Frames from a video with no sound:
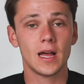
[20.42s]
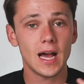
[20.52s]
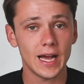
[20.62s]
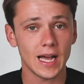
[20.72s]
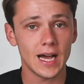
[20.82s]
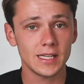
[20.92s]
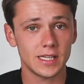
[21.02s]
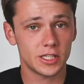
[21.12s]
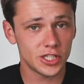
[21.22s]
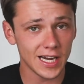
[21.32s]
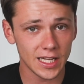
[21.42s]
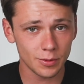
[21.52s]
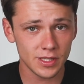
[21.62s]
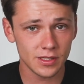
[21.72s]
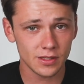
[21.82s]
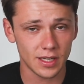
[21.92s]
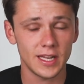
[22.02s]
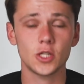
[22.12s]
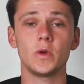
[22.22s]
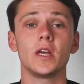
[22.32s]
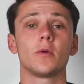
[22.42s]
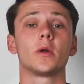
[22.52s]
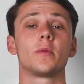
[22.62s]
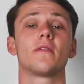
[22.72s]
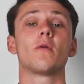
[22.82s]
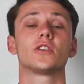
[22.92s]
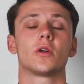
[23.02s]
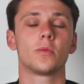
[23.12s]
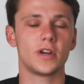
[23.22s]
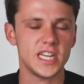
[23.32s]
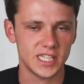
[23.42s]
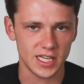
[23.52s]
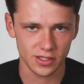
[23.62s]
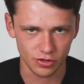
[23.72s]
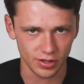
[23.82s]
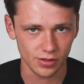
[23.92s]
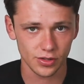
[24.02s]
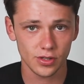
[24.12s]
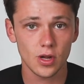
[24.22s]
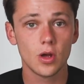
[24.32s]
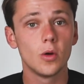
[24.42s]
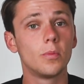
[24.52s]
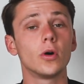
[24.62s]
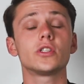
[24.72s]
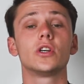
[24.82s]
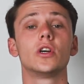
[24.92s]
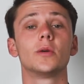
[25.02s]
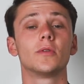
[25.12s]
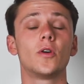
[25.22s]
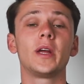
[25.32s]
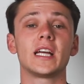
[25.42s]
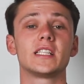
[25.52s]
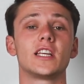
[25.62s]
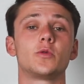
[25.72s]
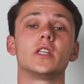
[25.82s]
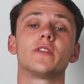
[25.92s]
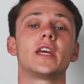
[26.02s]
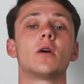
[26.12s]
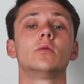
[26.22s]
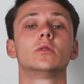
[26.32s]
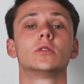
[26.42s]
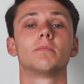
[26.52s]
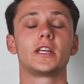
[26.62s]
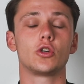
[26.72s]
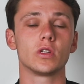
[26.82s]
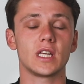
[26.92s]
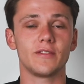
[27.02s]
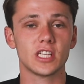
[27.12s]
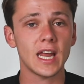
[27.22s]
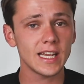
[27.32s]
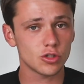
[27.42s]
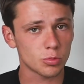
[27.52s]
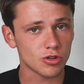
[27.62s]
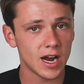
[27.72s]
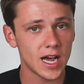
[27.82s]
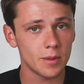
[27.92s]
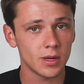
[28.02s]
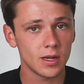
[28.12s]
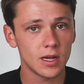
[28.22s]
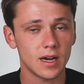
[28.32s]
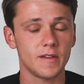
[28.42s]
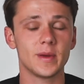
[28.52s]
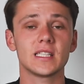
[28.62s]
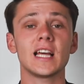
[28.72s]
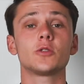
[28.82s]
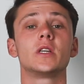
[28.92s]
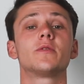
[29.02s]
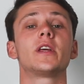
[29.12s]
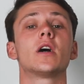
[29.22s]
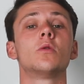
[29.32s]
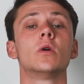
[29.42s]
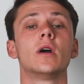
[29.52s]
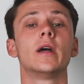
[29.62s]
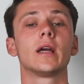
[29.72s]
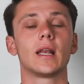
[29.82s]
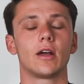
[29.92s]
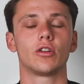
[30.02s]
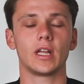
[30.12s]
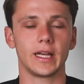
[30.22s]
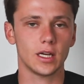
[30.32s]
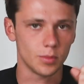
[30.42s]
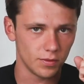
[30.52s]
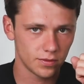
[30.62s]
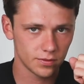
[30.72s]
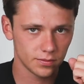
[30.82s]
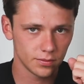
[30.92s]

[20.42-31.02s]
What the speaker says: Hi guys, it's Jack Edwards, and this week we're going to be focusing on pre-season drills. But before we get into this week's video, make sure to leave us a like and subscribe, and if you missed last week's video, click on the link above.